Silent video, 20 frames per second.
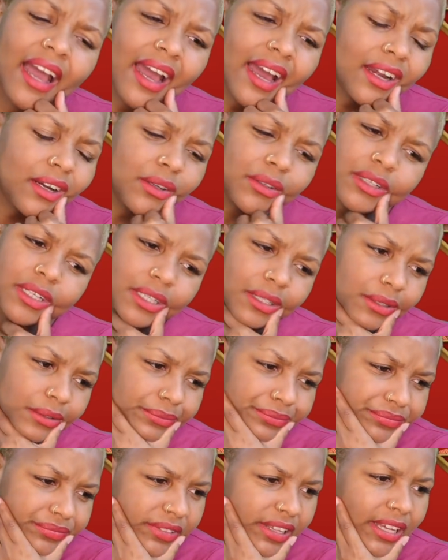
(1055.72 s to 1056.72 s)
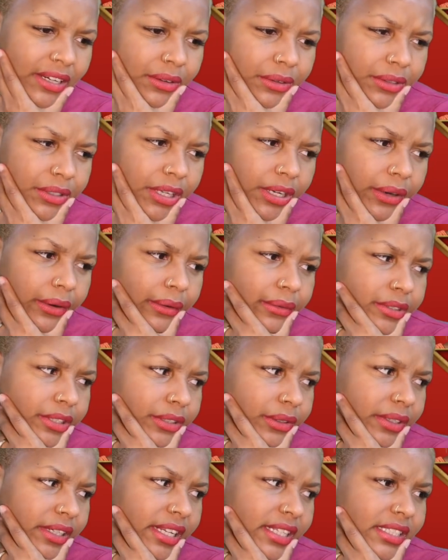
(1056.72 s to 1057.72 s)
I don't know.
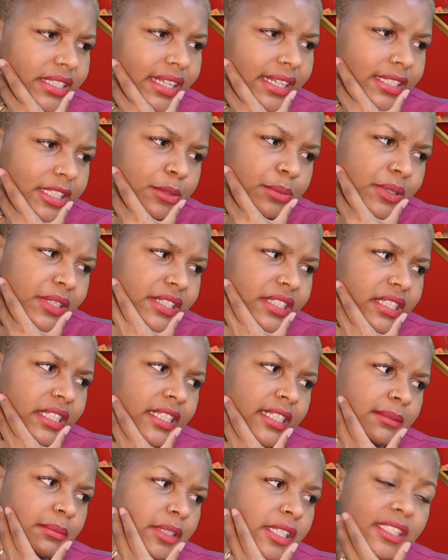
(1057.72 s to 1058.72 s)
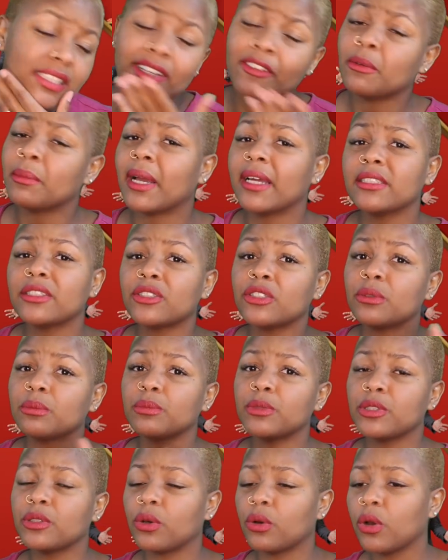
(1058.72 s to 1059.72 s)
It has yet to be seen, because everybody's
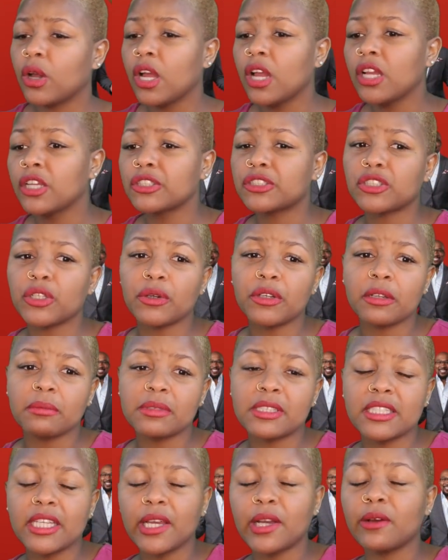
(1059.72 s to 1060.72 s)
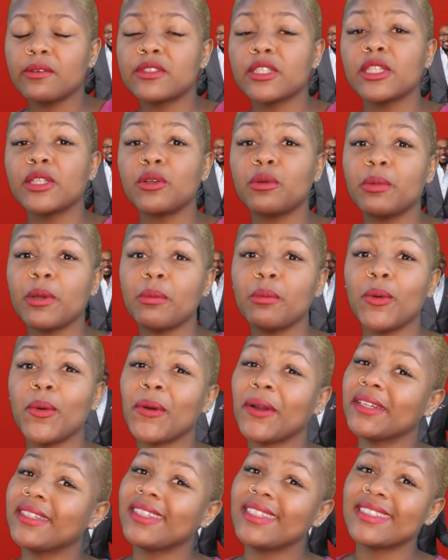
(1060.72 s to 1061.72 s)
gonna, show themselves a little bit
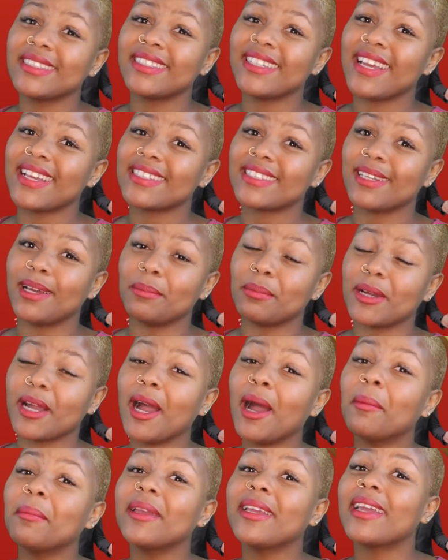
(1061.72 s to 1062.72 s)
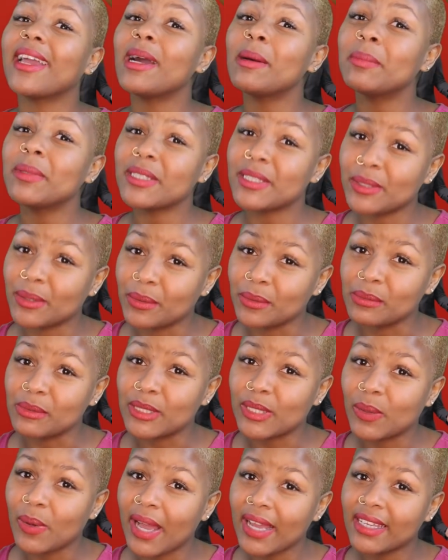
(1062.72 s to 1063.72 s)
more in these next upcoming
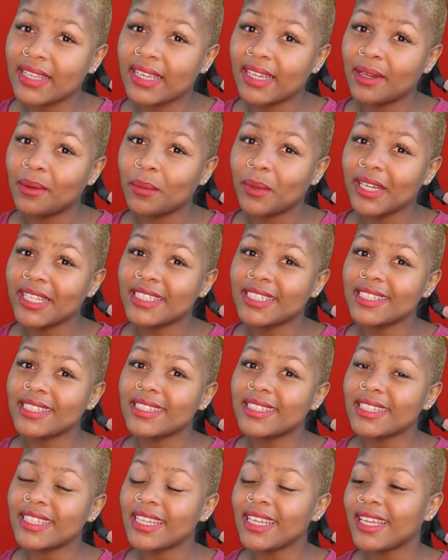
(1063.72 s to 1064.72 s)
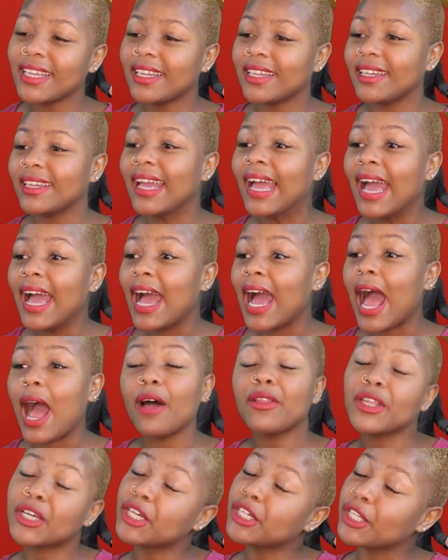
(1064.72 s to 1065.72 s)
episodes. So I can't wait to see
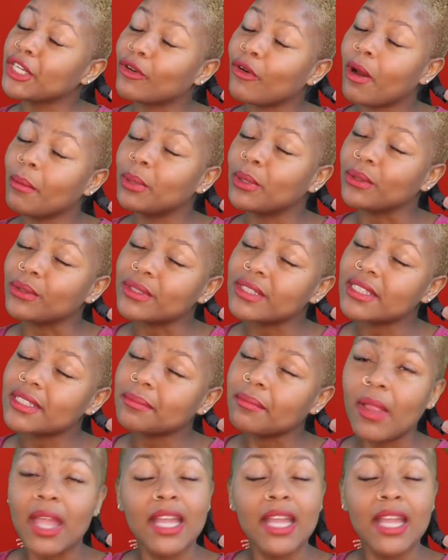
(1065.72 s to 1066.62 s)
how the cookie crumbles.